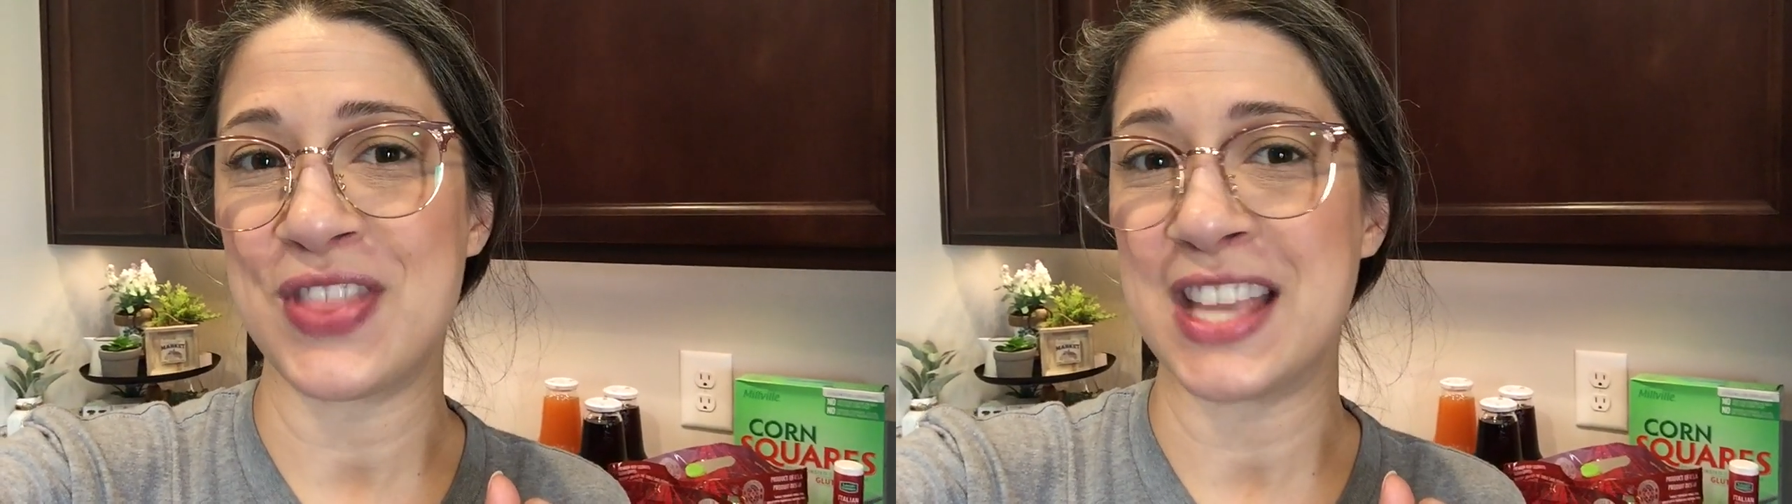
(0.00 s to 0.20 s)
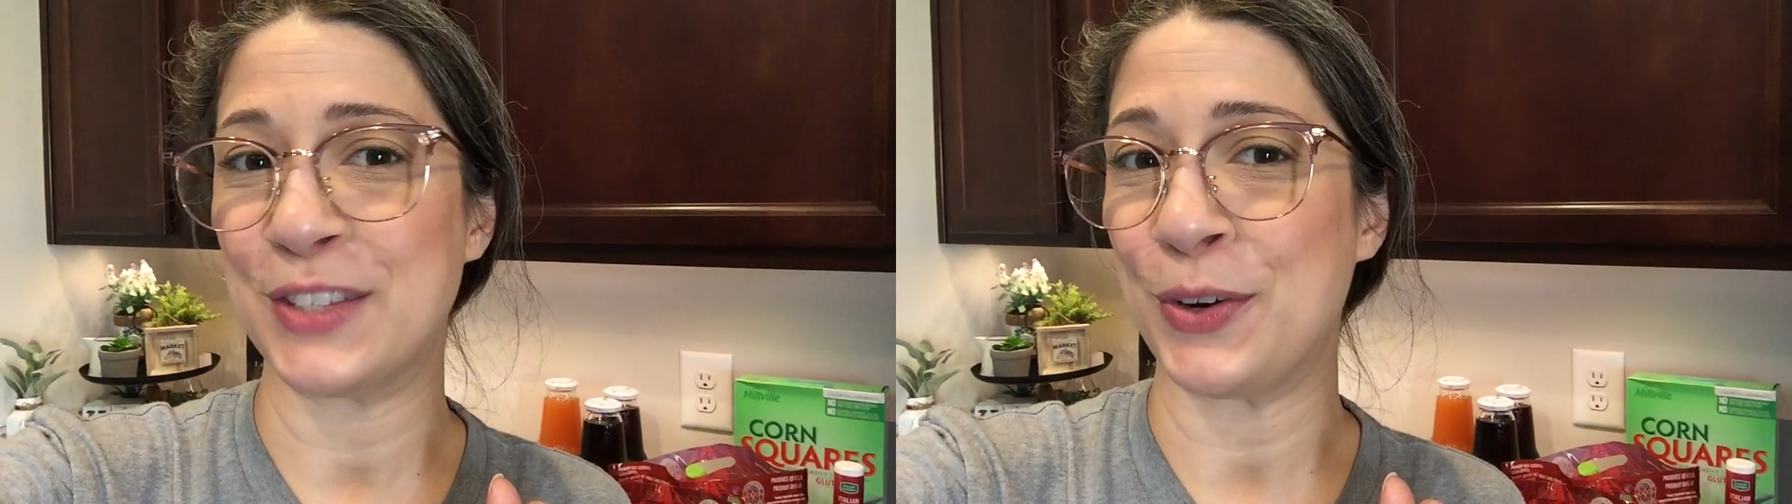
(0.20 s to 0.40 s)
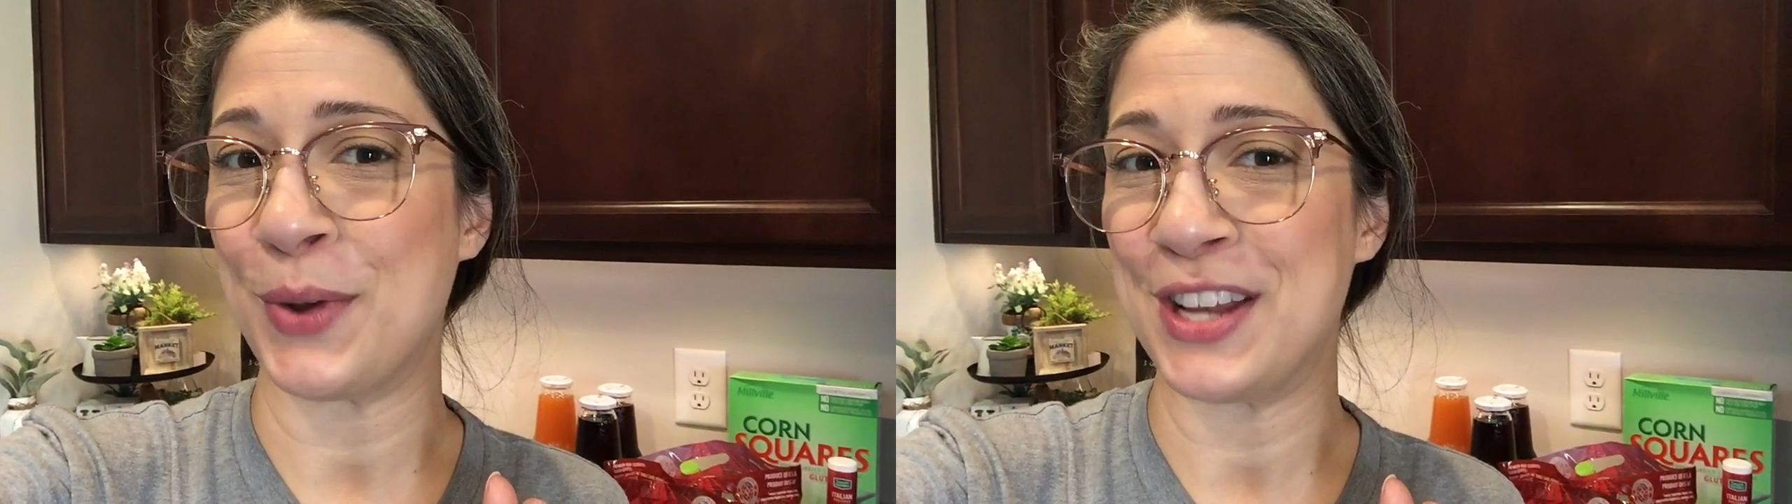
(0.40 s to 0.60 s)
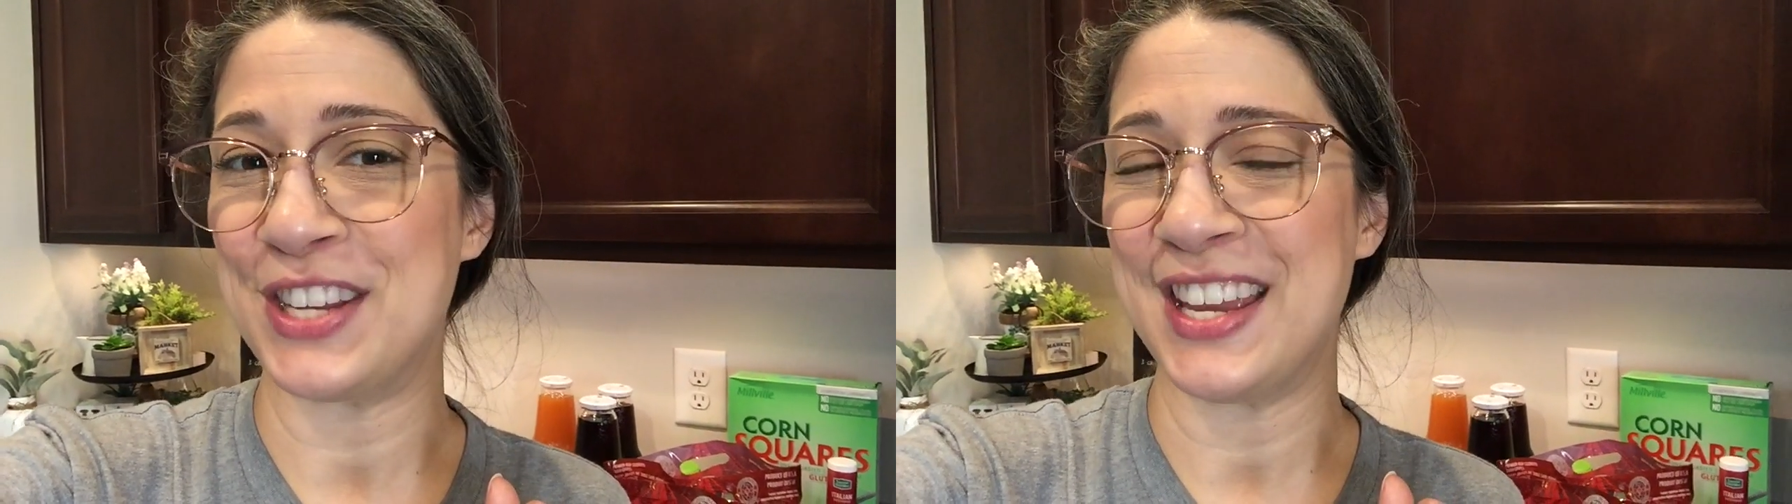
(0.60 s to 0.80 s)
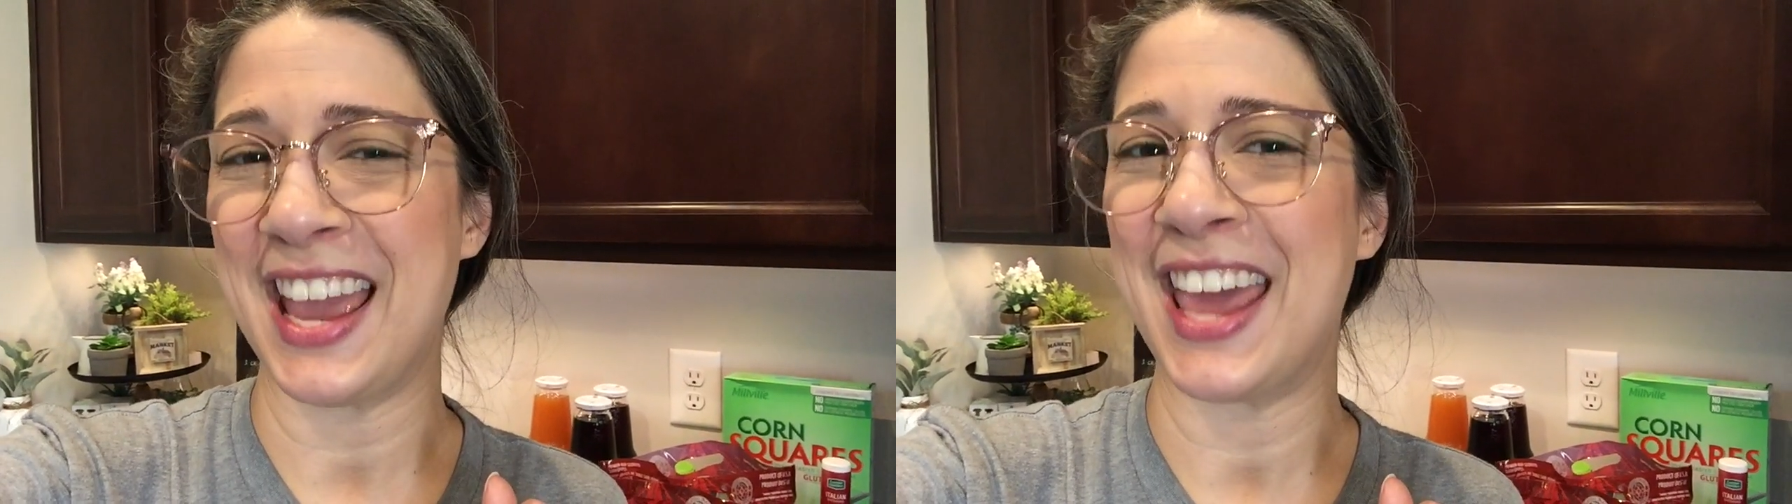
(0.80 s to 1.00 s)
Thanks for
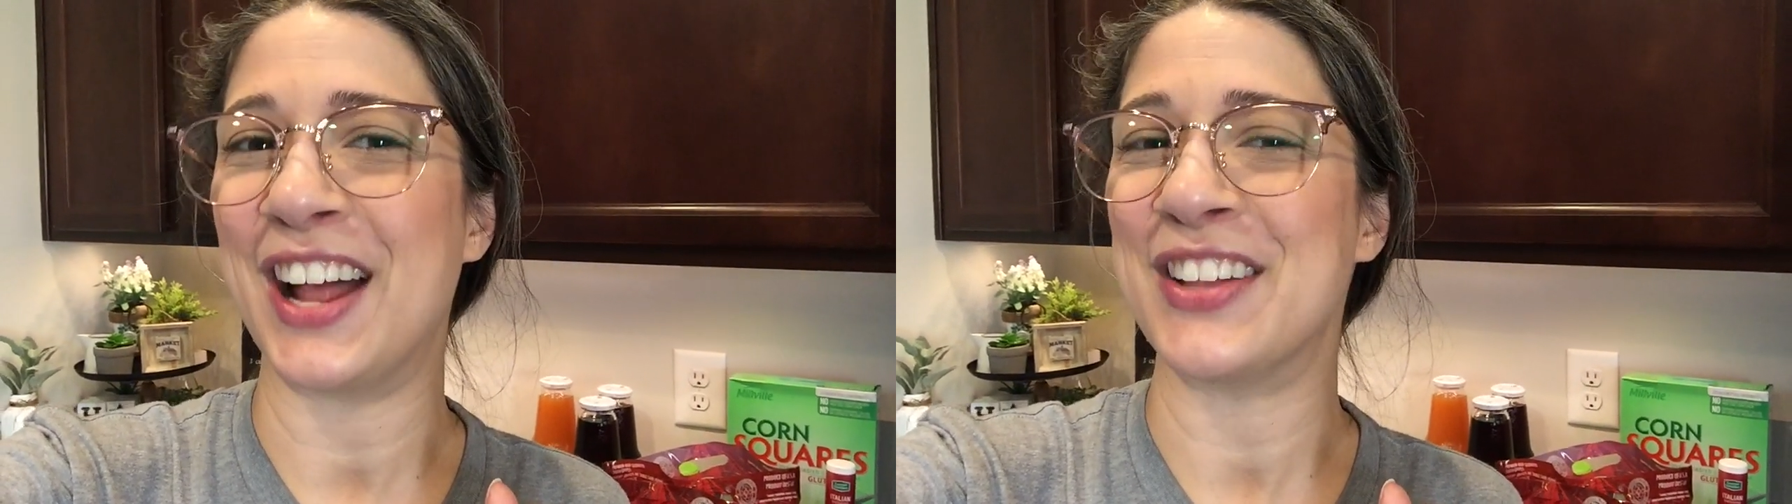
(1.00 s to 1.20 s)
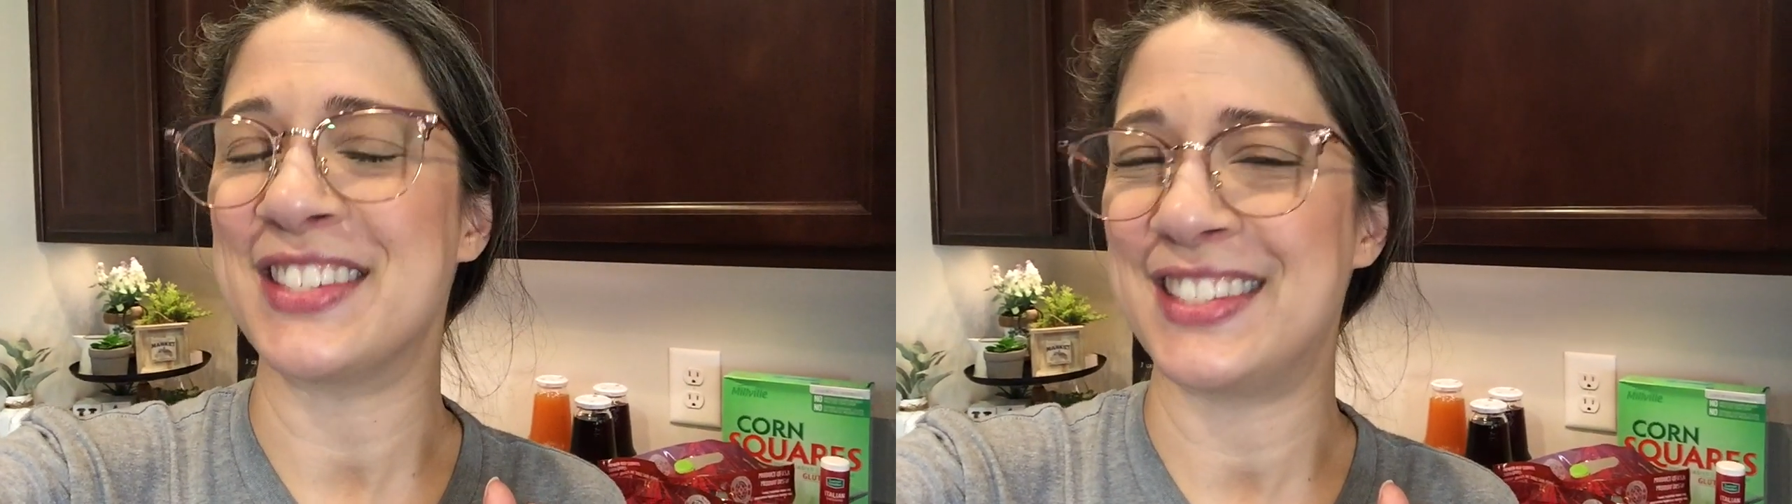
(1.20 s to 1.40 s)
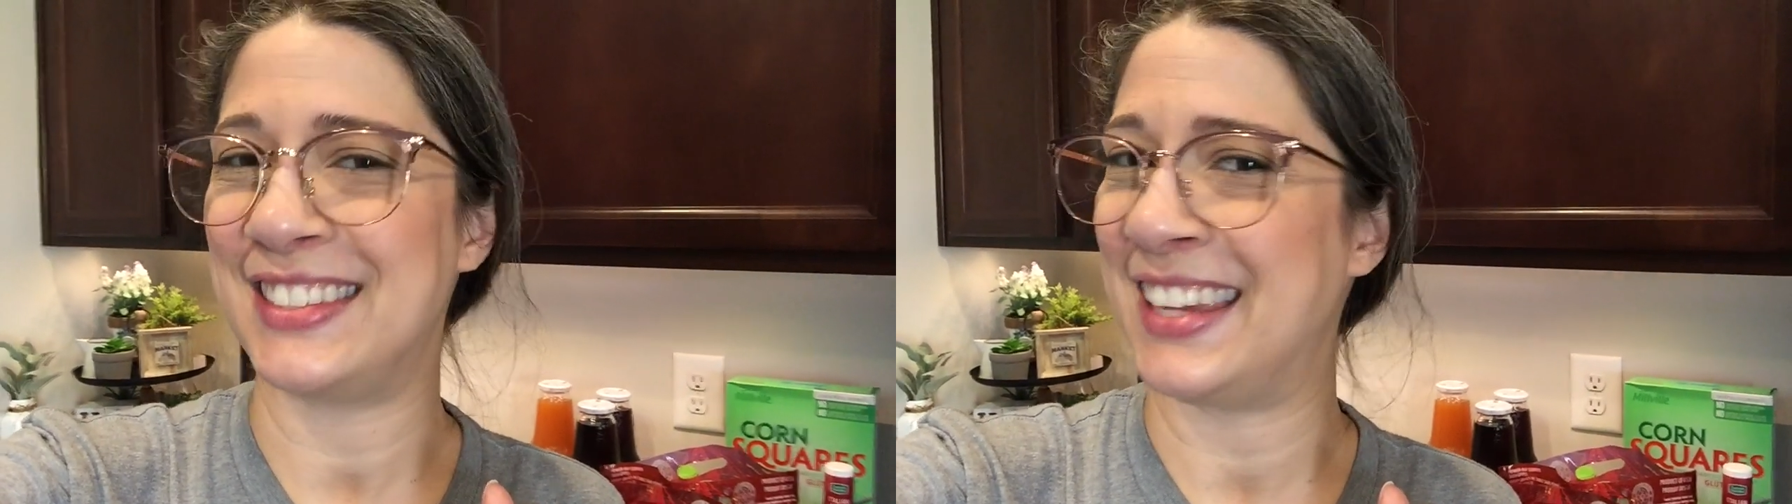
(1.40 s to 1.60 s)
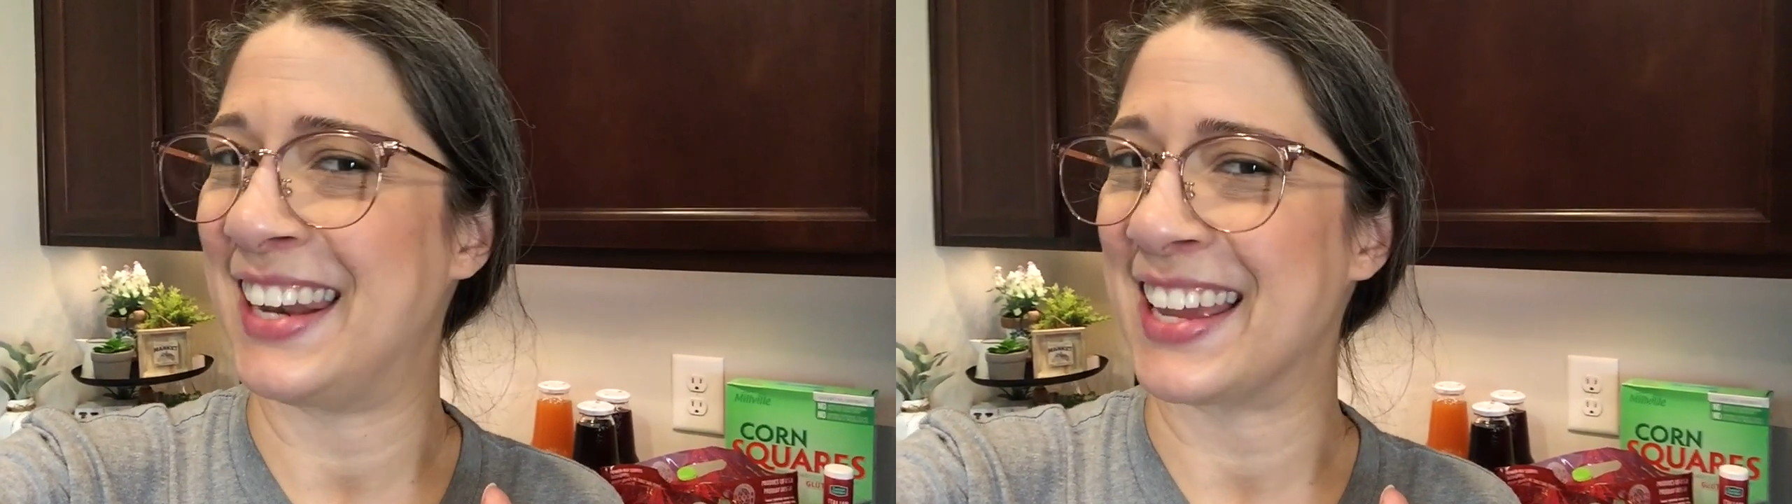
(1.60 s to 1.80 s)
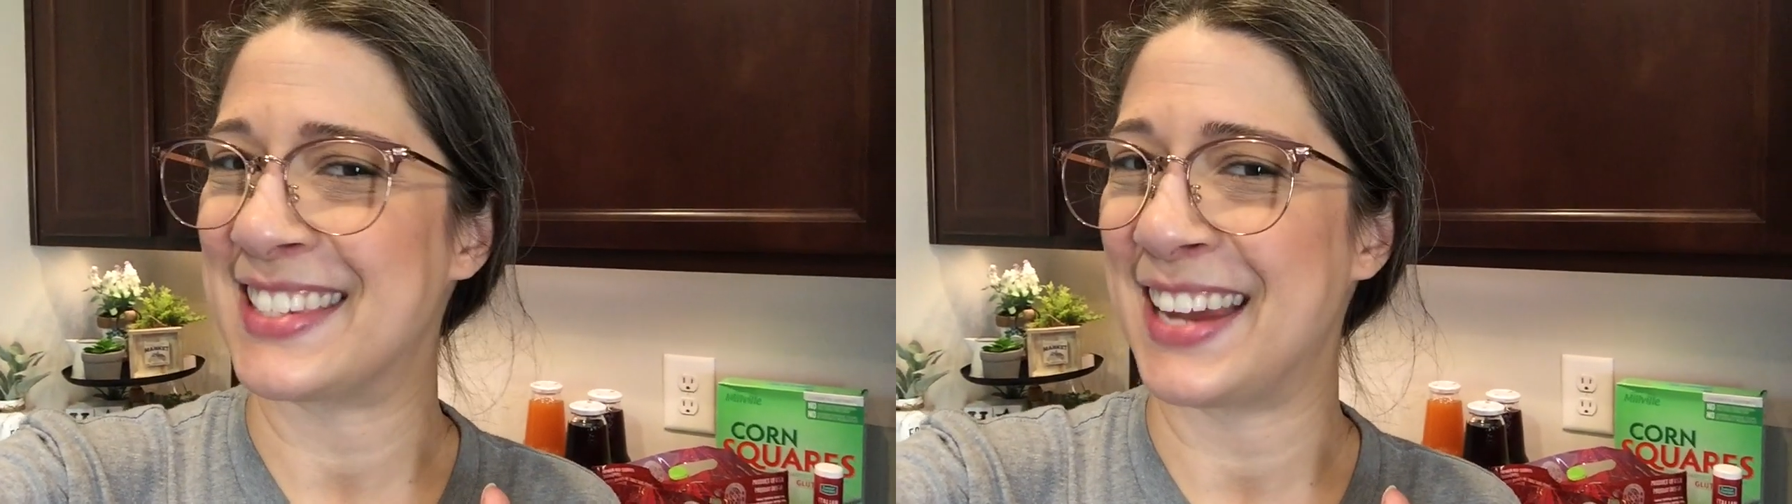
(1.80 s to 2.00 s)
watching and I'll see you next